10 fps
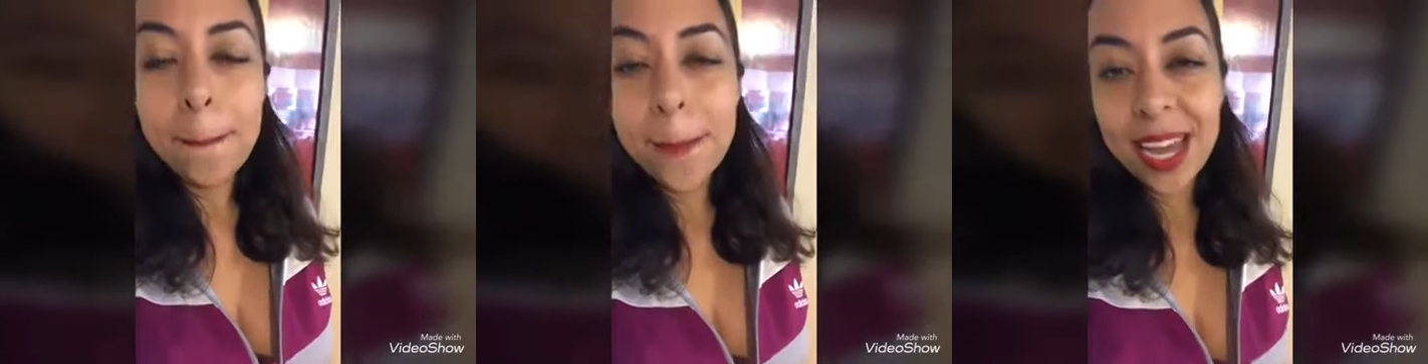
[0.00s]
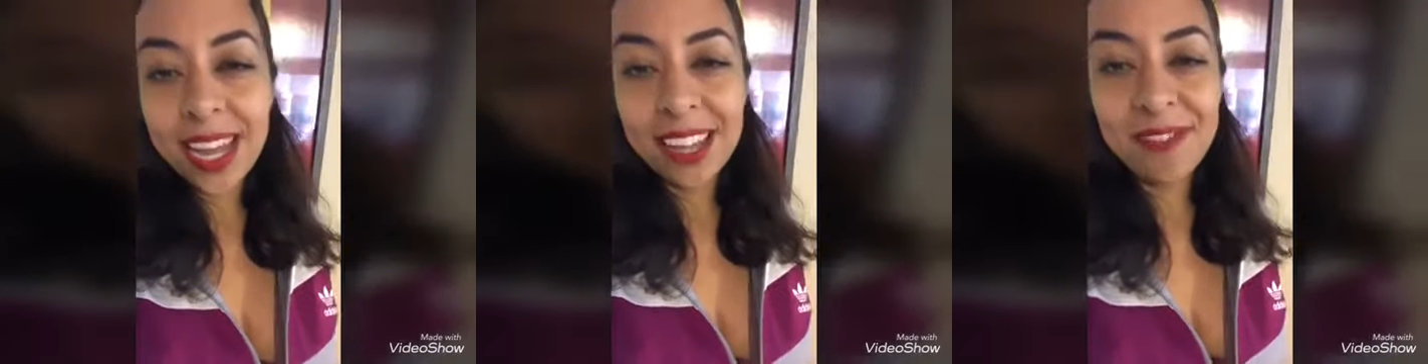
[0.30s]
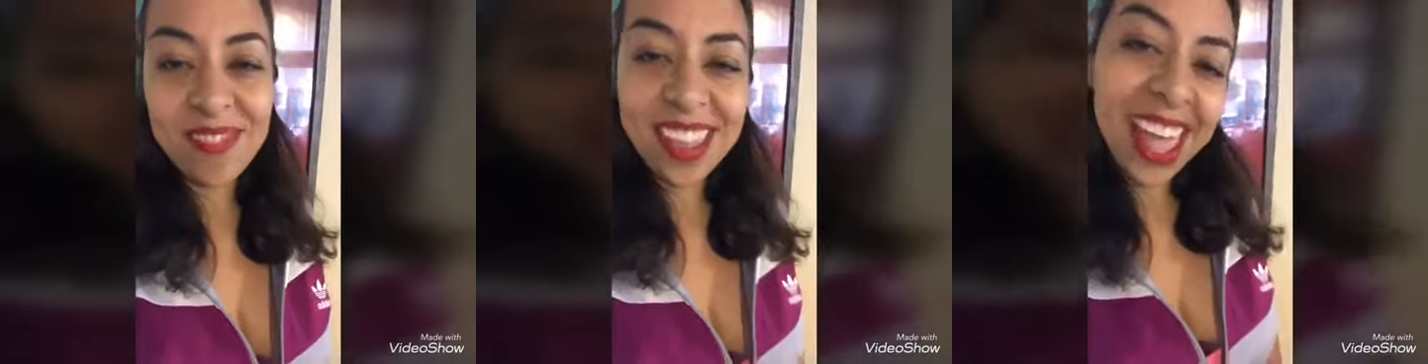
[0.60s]

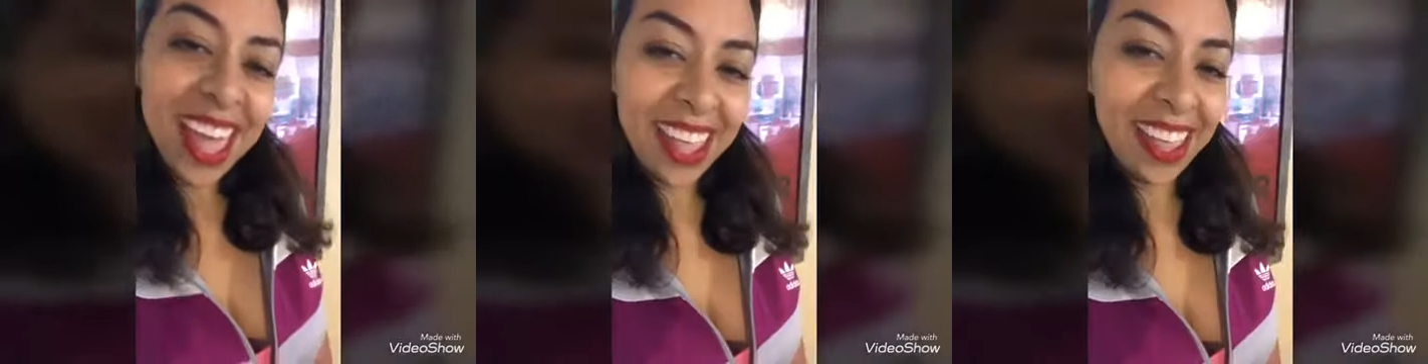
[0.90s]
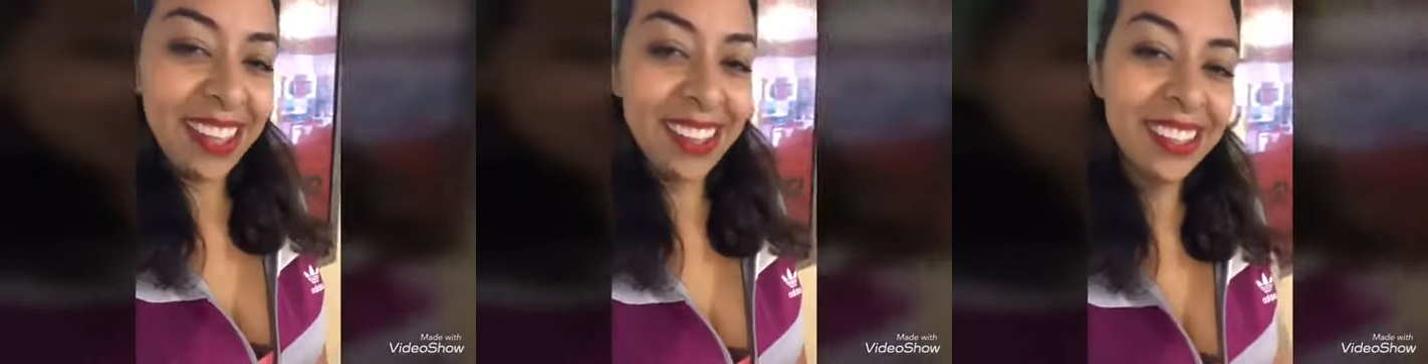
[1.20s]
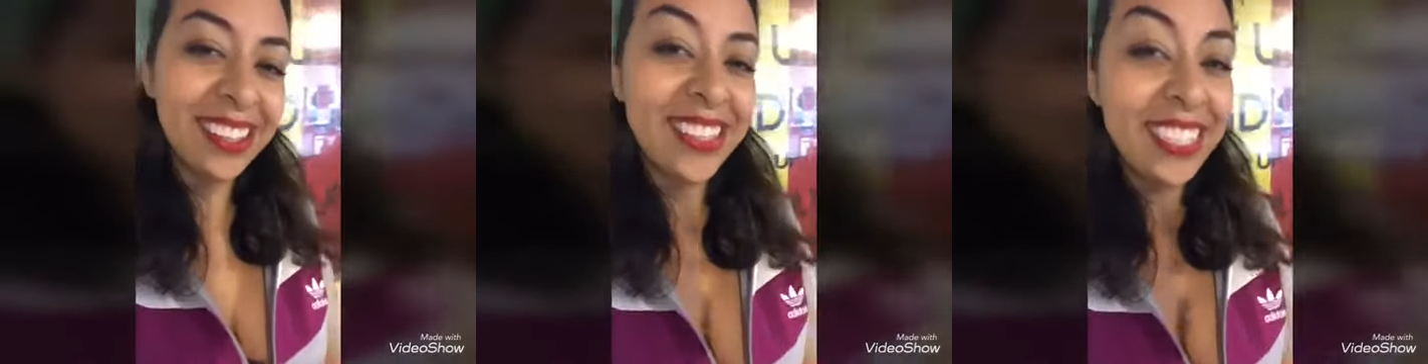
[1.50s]
But hey,
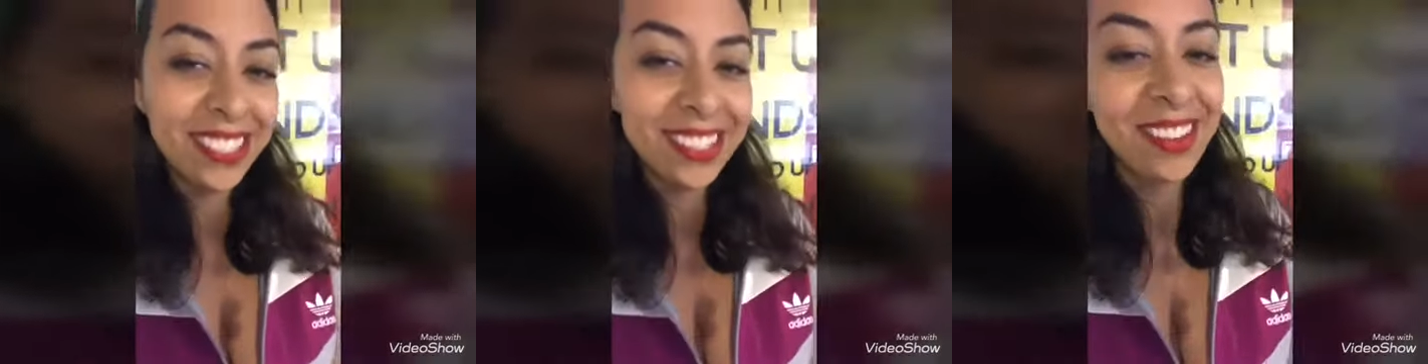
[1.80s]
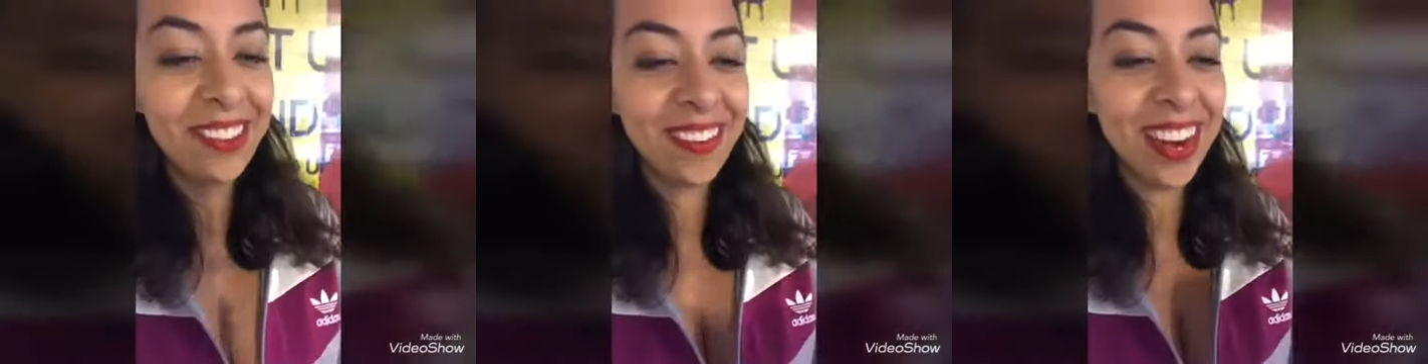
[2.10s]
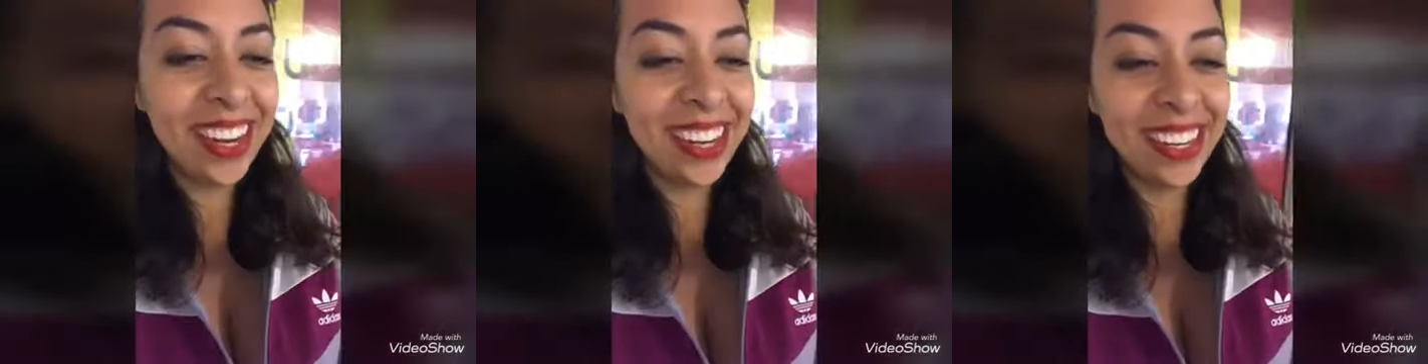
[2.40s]
taste its own,
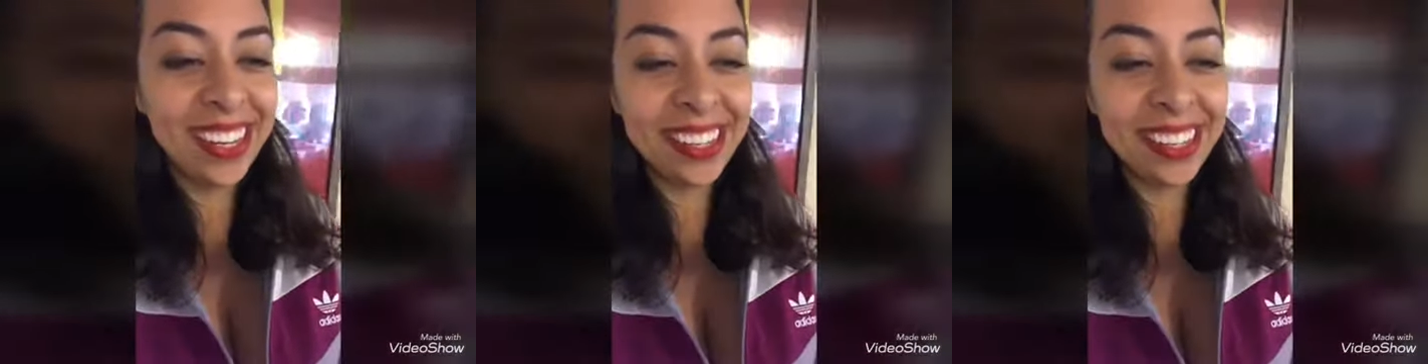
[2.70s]
right?